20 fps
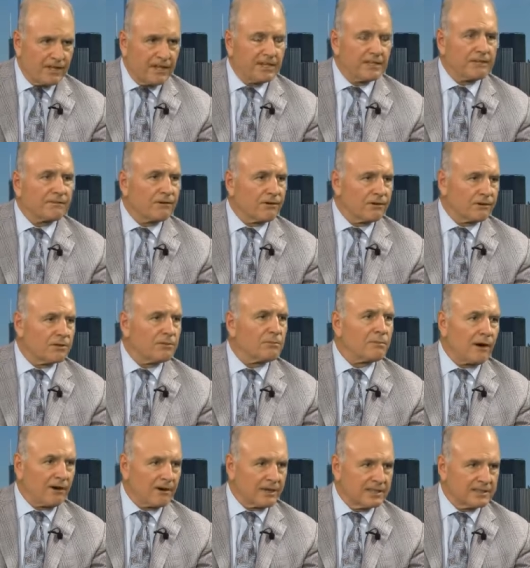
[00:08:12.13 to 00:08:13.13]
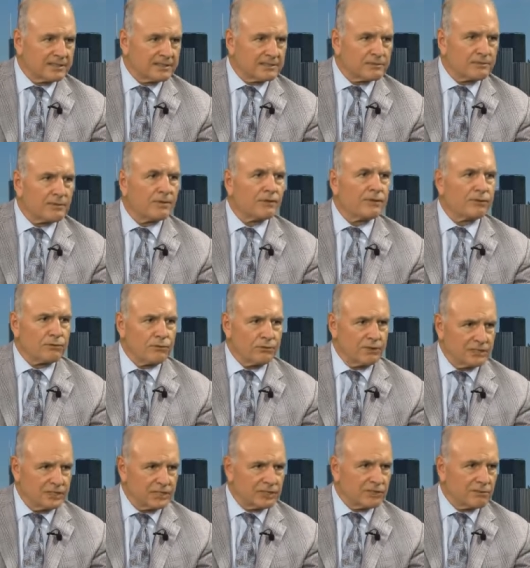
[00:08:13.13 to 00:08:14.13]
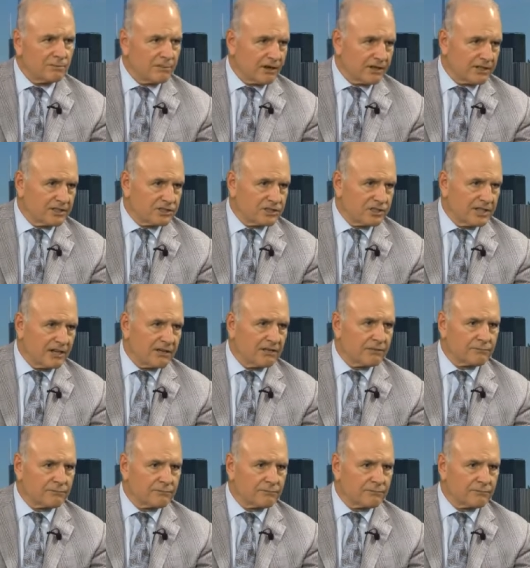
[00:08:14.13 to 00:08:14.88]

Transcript: in the vertical markets through additional market share,